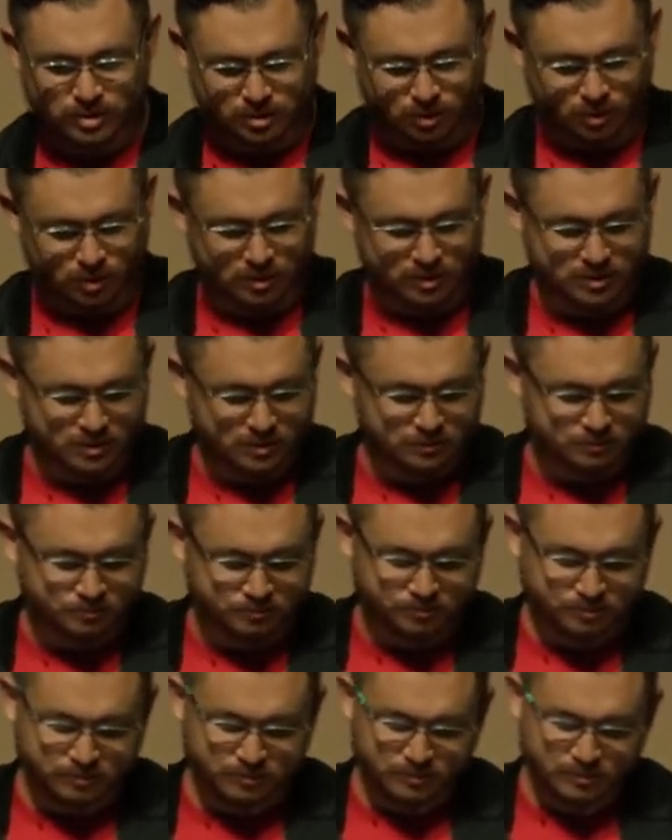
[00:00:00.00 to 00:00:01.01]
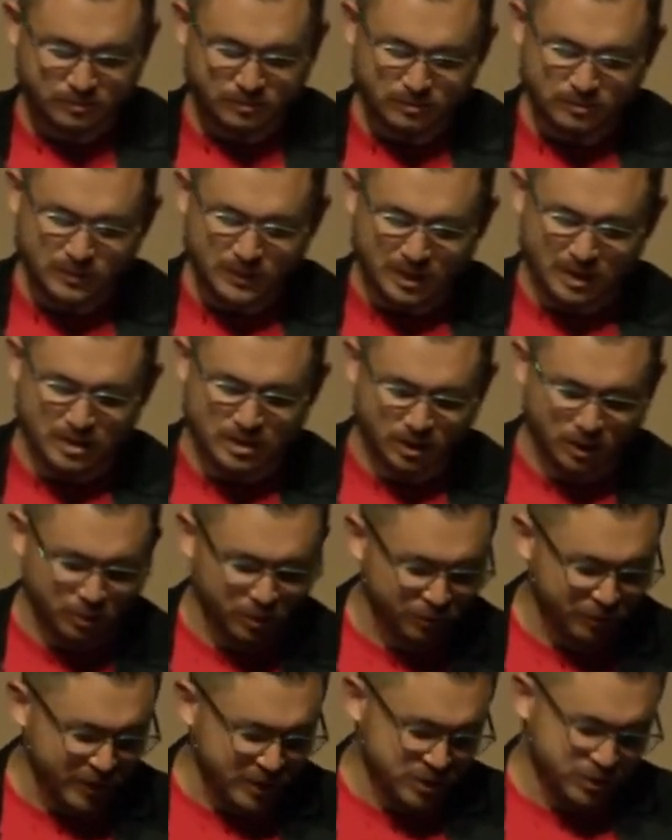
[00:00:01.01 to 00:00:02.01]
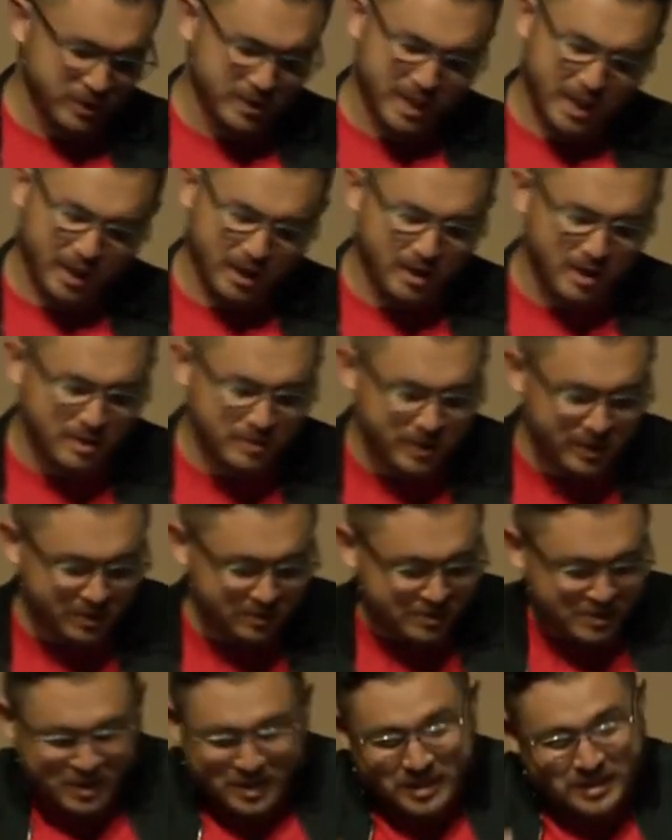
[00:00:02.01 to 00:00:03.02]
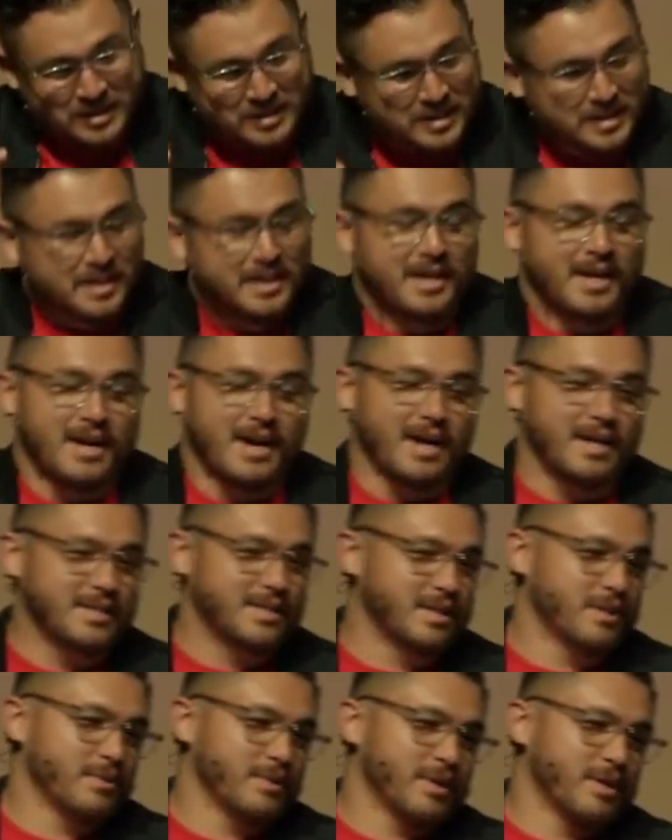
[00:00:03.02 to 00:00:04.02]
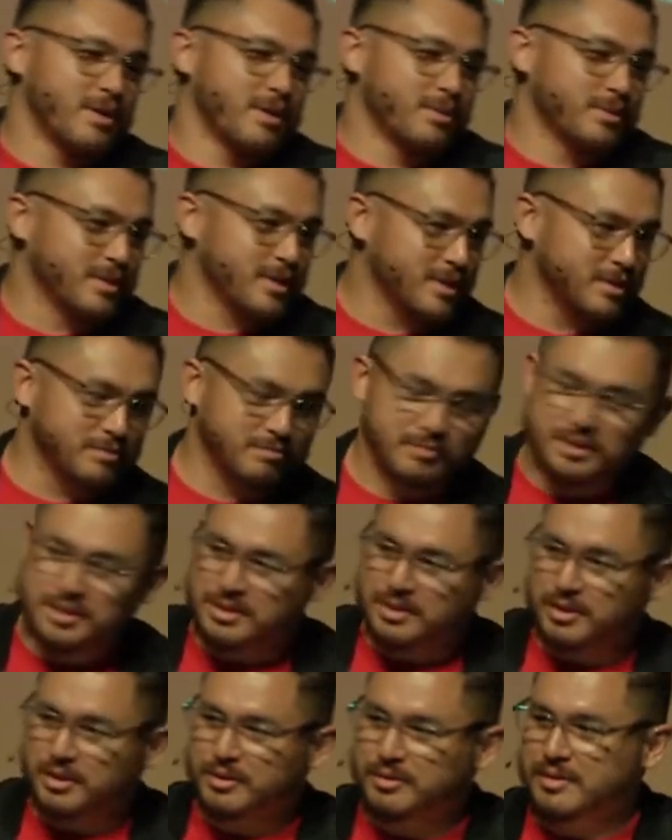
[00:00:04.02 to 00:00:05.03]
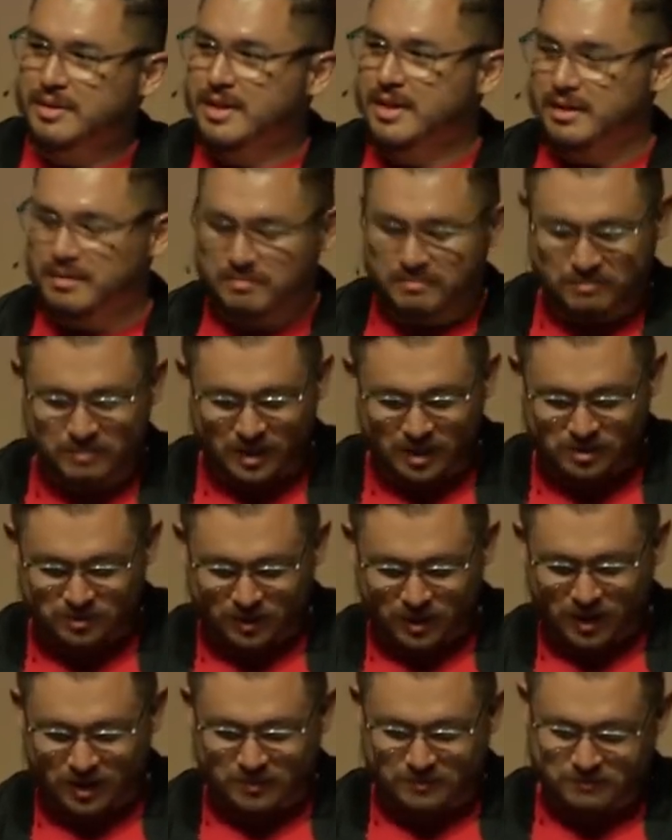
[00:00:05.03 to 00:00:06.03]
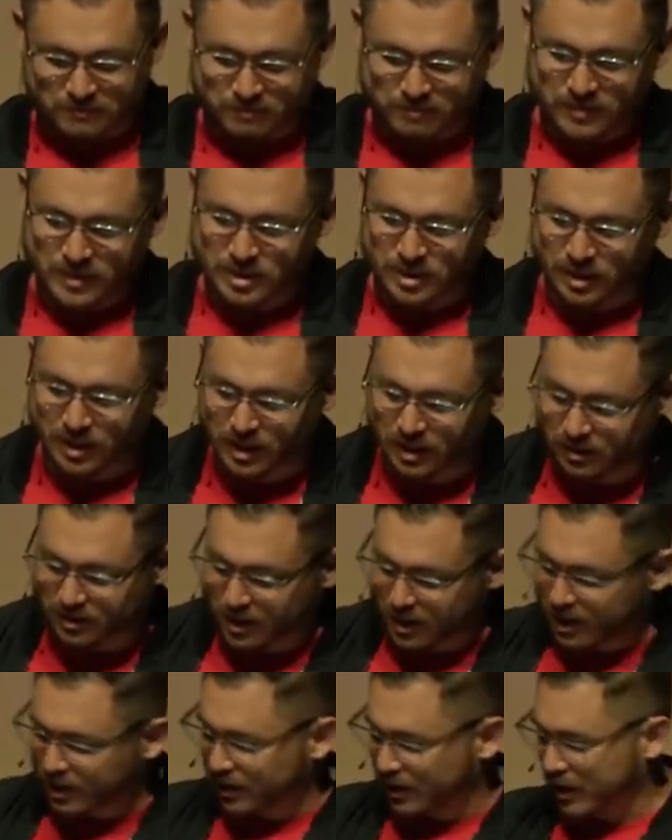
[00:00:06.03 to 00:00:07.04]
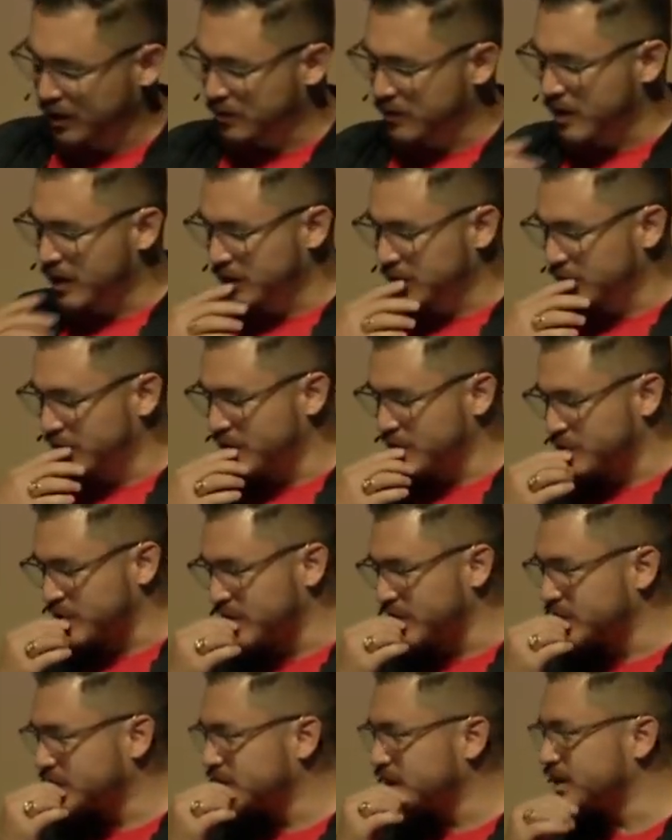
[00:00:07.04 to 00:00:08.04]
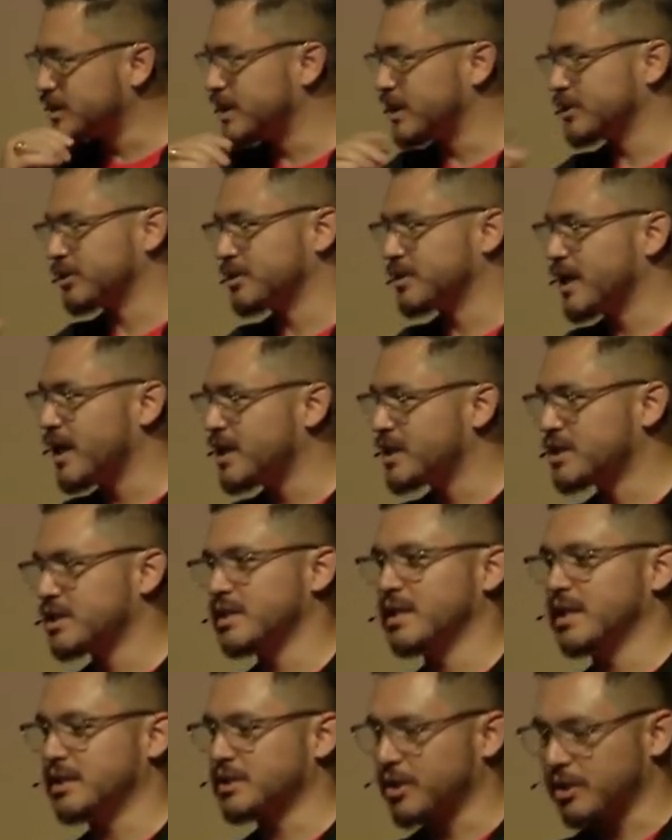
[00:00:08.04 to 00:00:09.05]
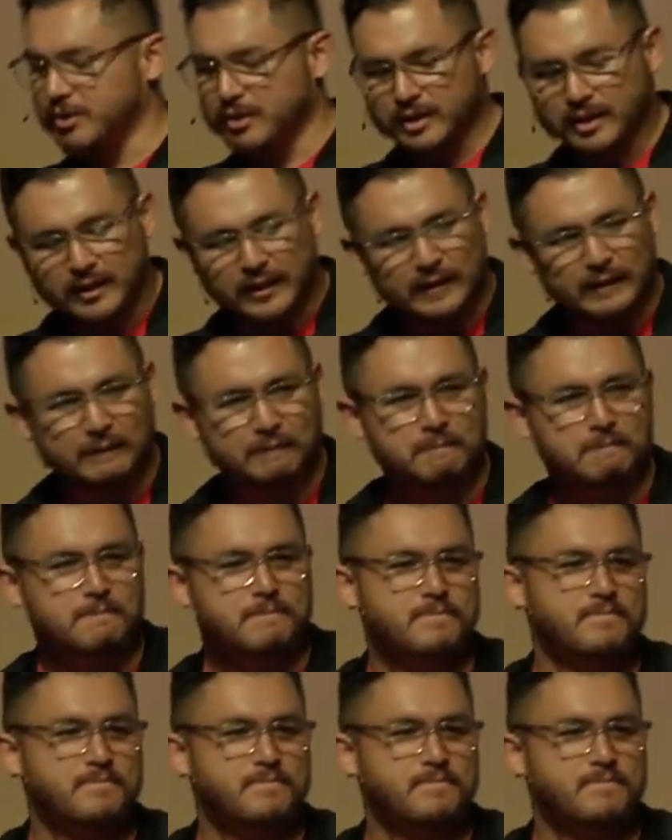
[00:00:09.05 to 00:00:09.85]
source. And so the professor was like, all right, man, I see where you're going with it. Just do your thing. That's fine. So then later on, he finished his dissertation. He turned it in.